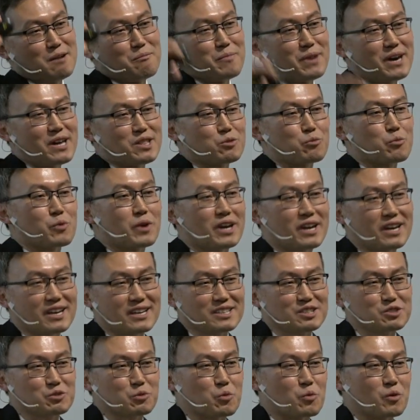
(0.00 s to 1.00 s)

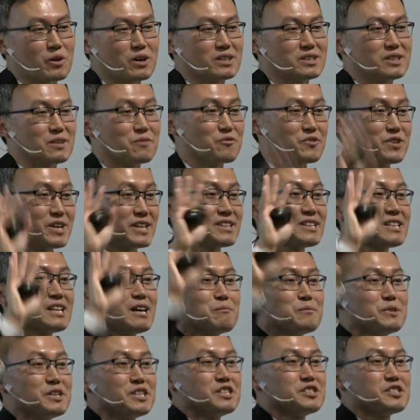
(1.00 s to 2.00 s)
pathways or the
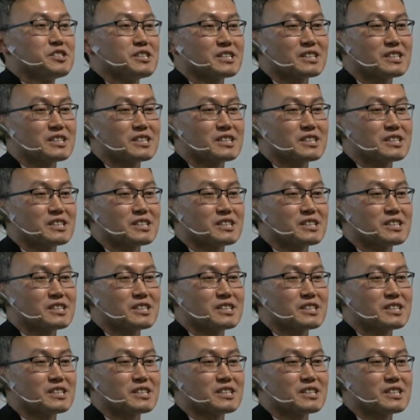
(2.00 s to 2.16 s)
Vietnamese